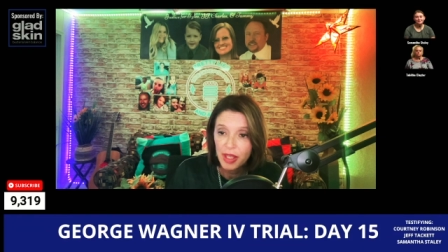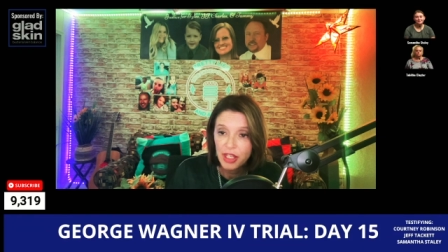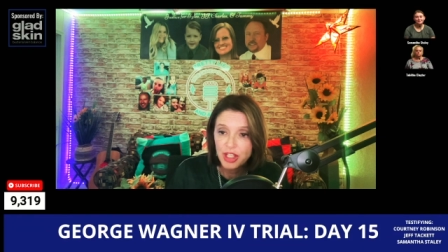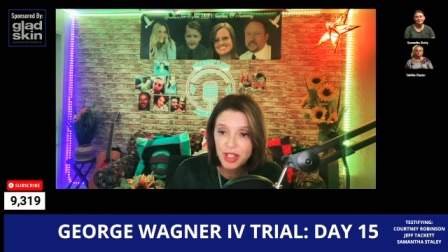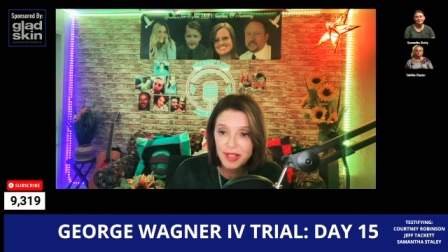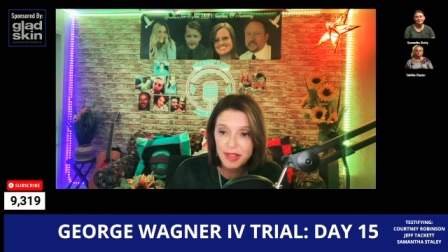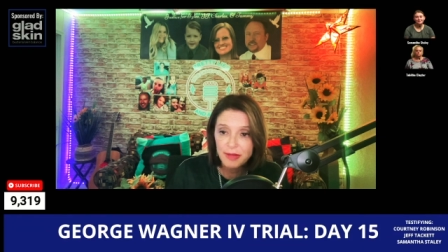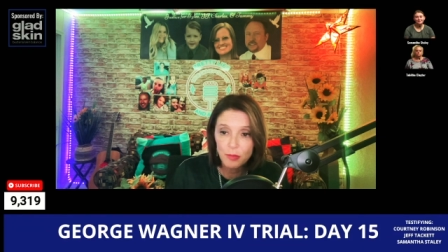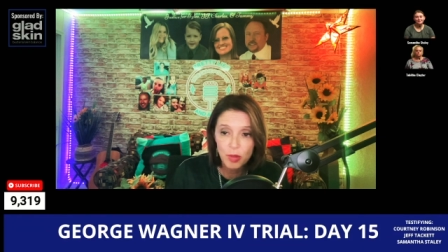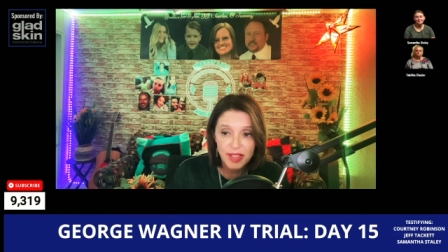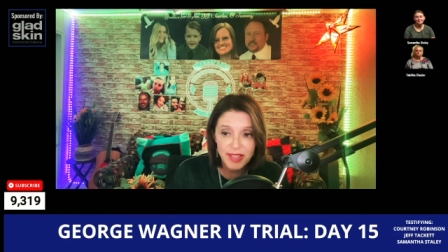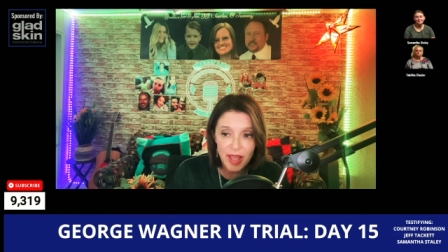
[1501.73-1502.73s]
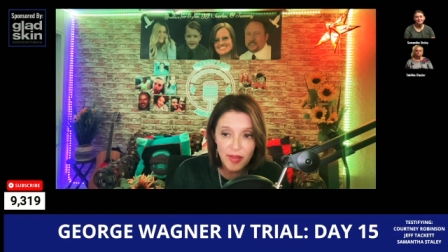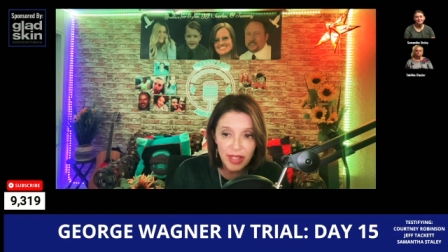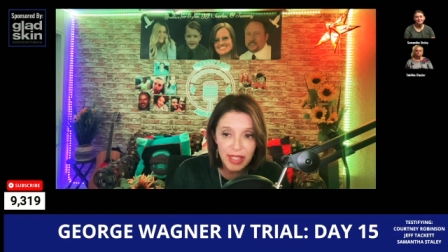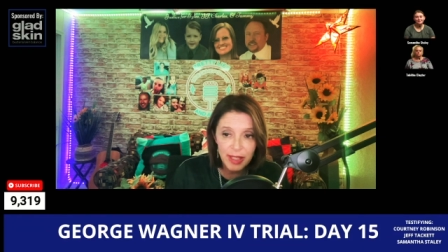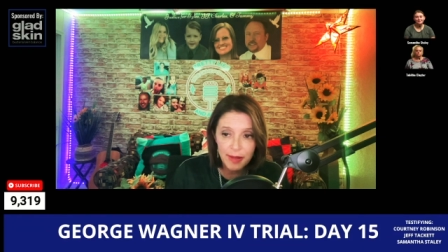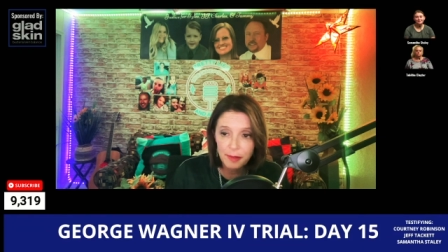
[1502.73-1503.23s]
she was telling
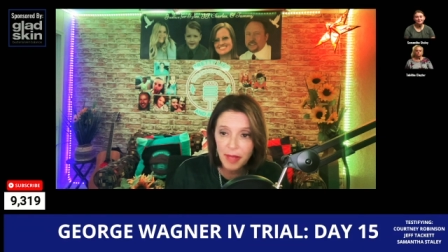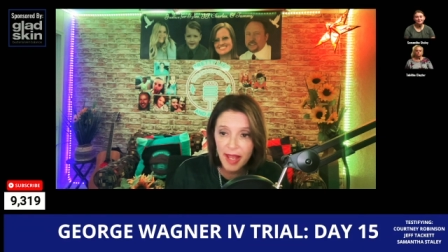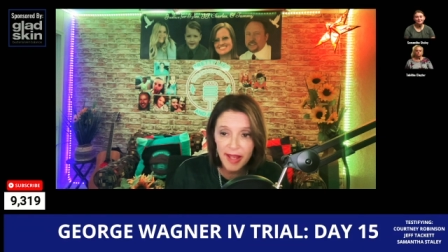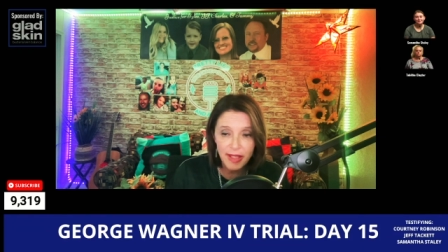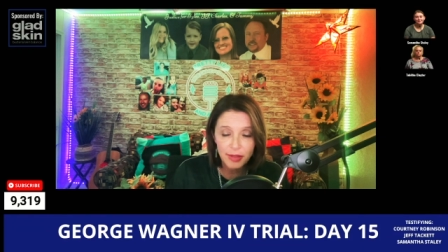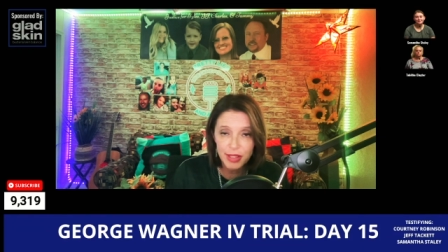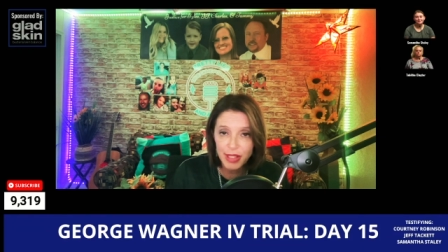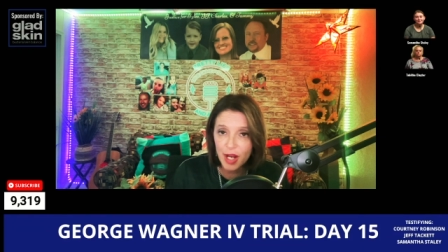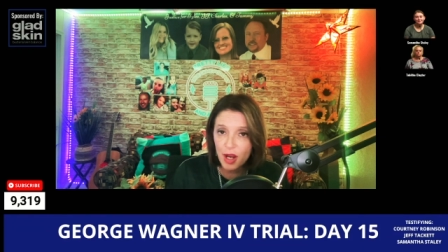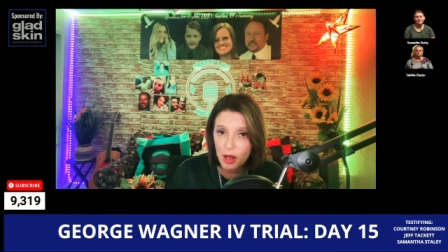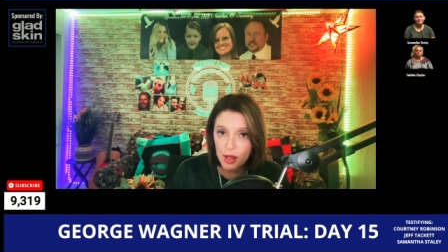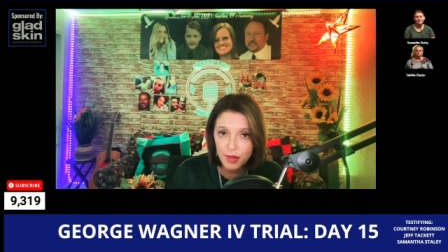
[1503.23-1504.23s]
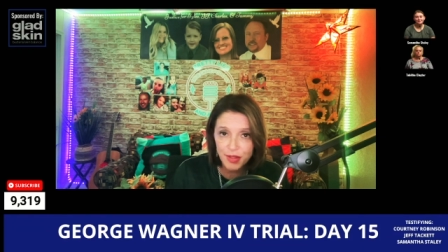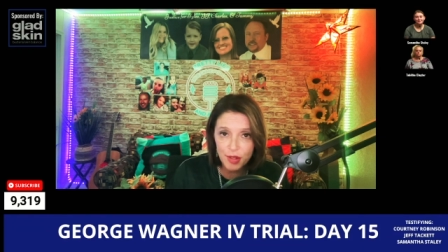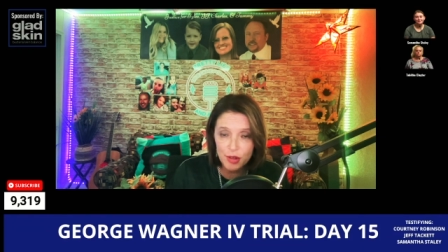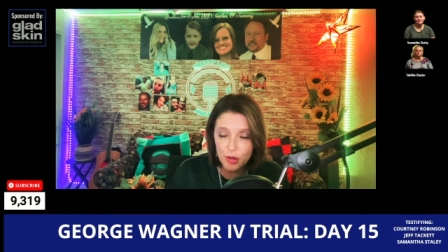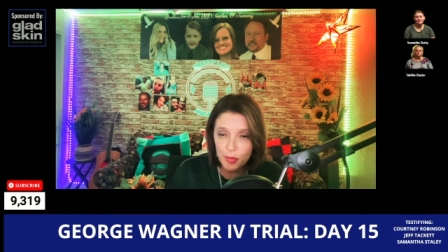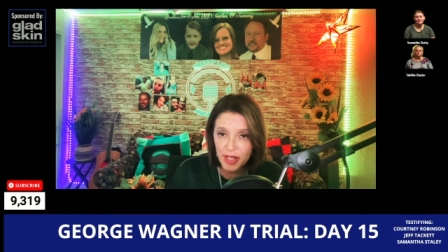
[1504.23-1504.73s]
him, Hey, look, all
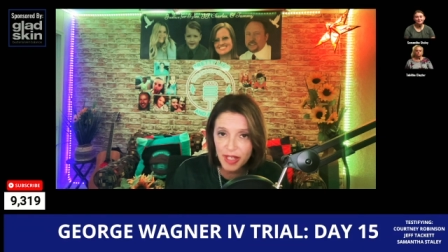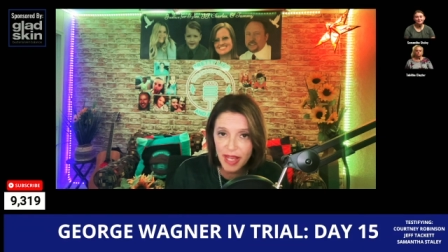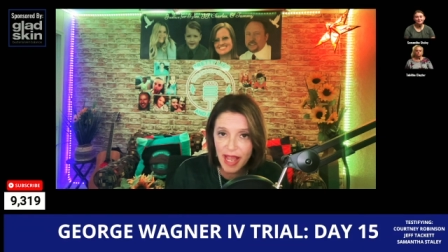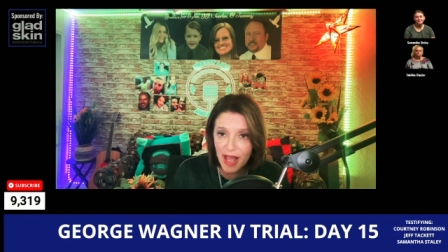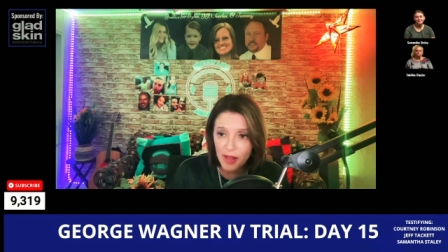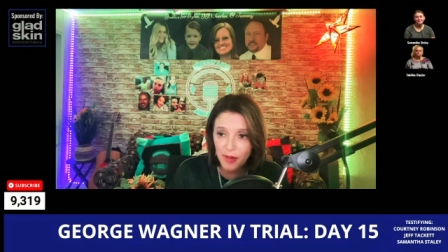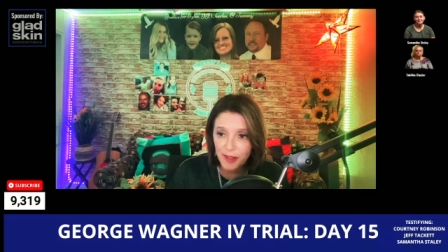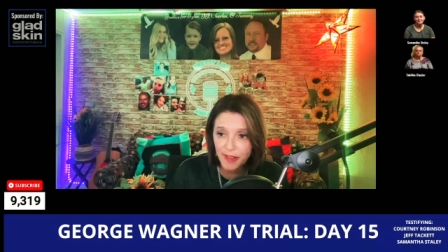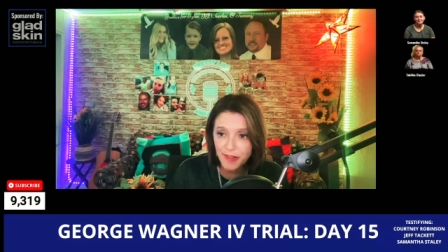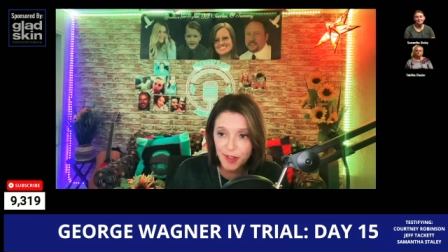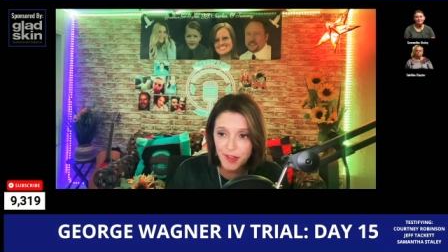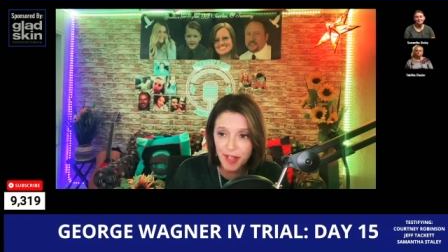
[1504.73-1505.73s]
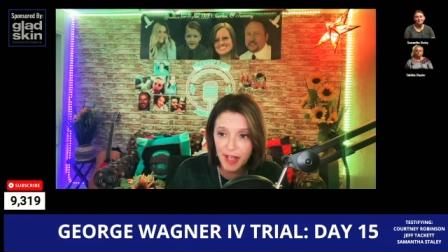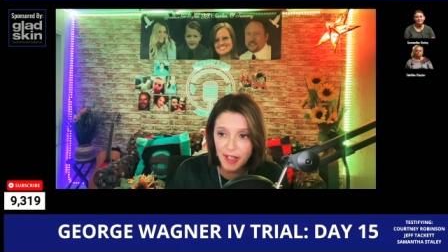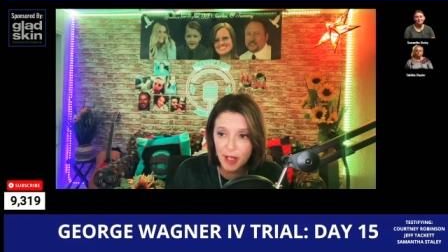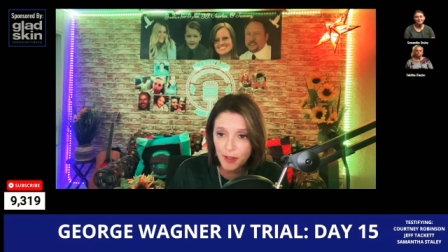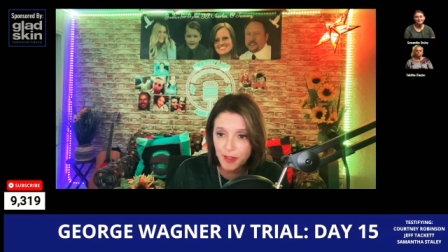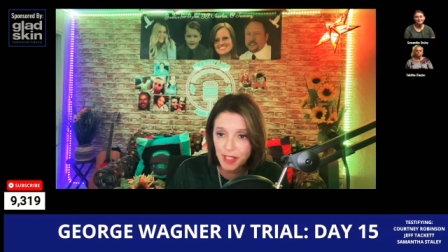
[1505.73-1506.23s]
social media outlets are saying
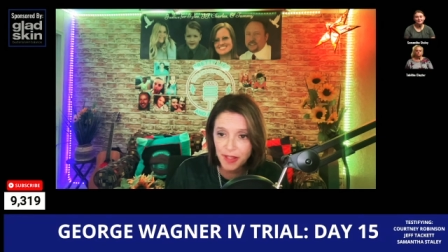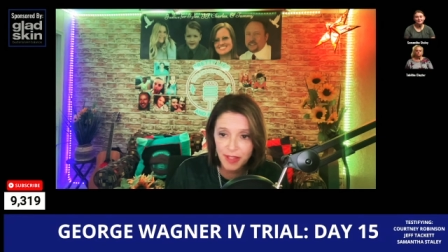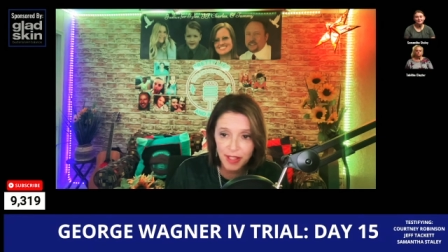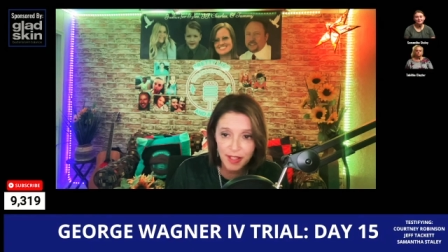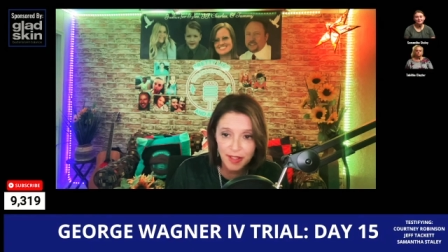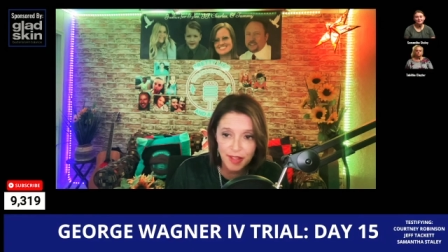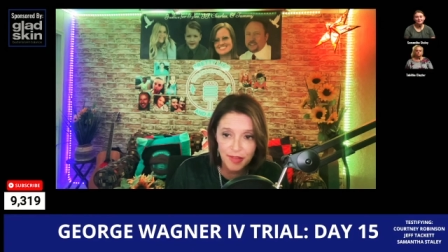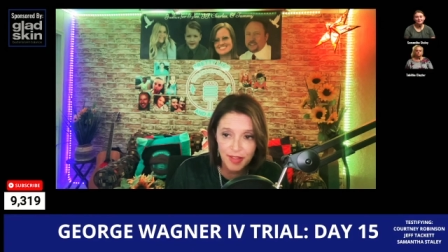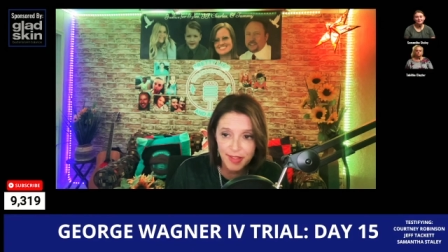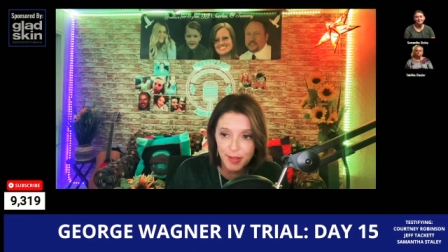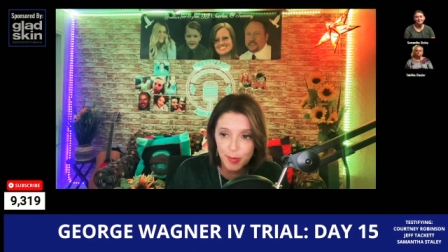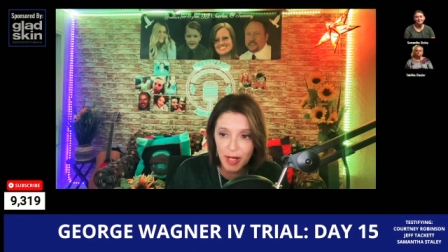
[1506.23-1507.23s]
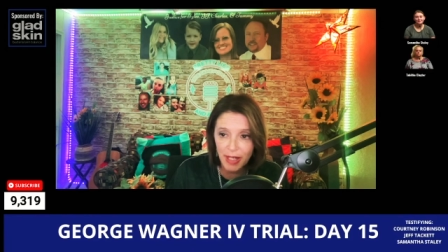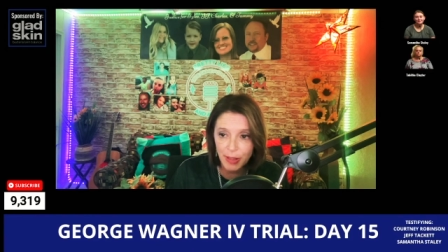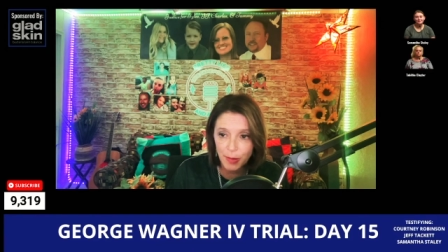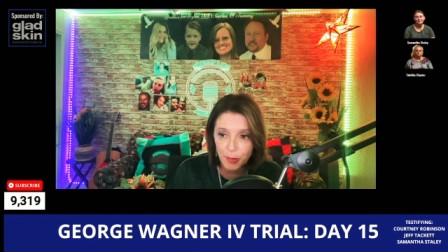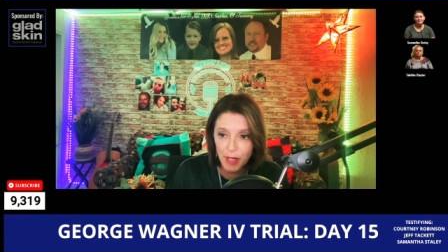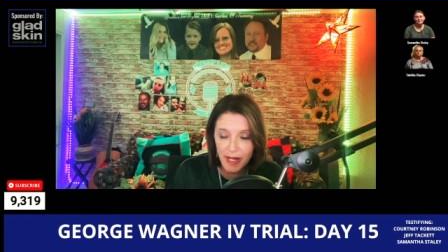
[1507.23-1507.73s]
y'all did this and this is why
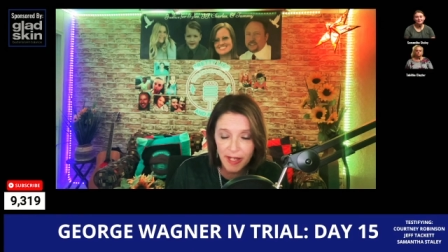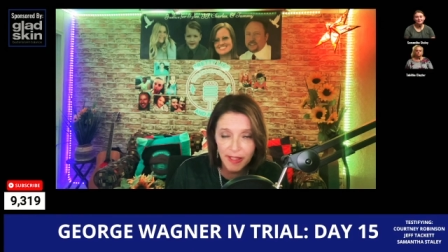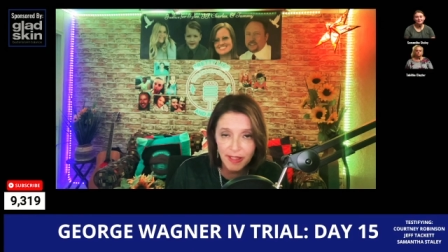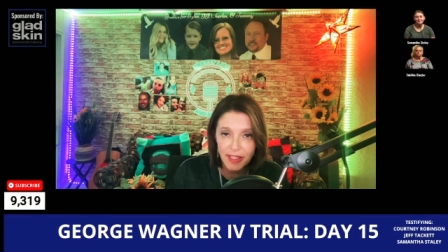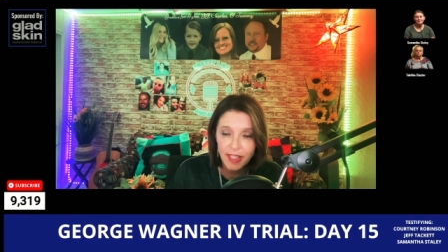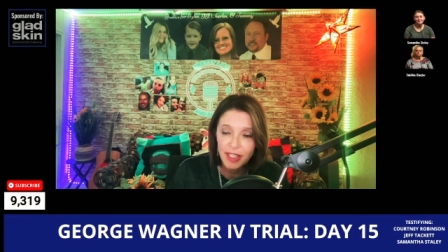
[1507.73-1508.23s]
you ran.